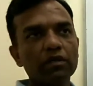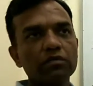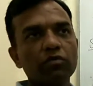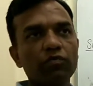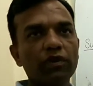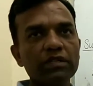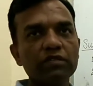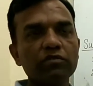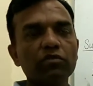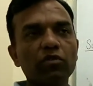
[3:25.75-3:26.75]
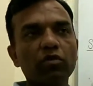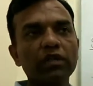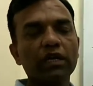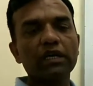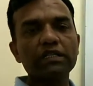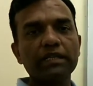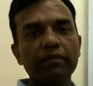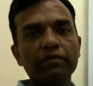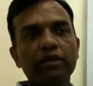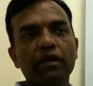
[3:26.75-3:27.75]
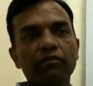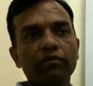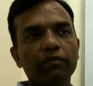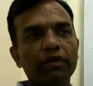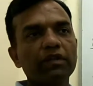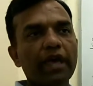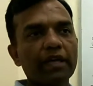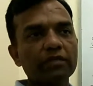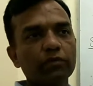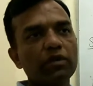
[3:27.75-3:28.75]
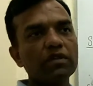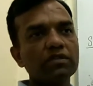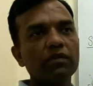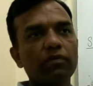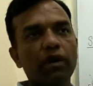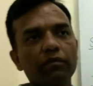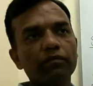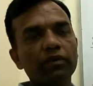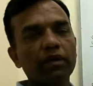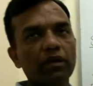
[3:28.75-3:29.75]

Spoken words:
So first you know the concept of in exponential form.